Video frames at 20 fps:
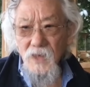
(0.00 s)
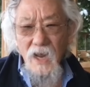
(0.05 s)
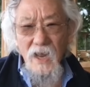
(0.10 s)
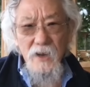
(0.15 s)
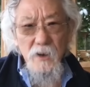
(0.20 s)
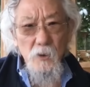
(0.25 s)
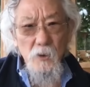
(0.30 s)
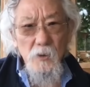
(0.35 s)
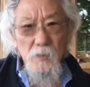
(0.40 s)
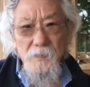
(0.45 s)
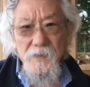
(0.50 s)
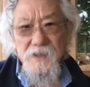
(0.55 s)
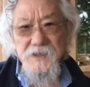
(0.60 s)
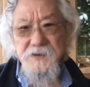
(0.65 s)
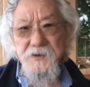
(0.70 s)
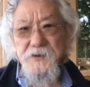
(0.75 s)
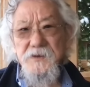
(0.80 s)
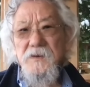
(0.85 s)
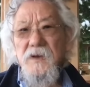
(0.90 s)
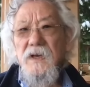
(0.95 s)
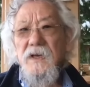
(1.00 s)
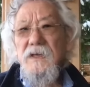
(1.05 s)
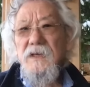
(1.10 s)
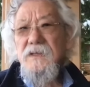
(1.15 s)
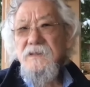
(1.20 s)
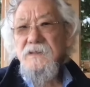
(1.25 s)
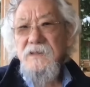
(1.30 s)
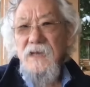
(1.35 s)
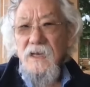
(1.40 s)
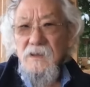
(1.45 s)
hope as you
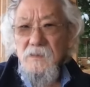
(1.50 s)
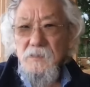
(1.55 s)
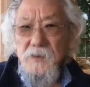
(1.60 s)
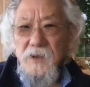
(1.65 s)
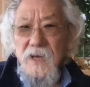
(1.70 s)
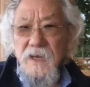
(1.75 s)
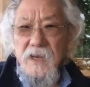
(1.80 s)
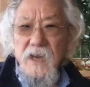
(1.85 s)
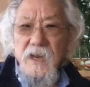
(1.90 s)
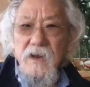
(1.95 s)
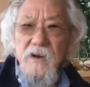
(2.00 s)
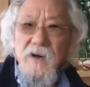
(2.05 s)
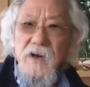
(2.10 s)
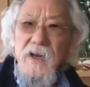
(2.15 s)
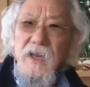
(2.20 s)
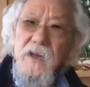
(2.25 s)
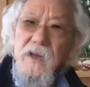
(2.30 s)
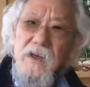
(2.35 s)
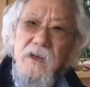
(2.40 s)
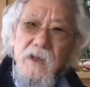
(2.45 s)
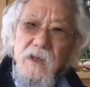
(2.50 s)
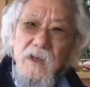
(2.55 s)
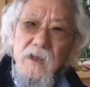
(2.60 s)
celebrate herring,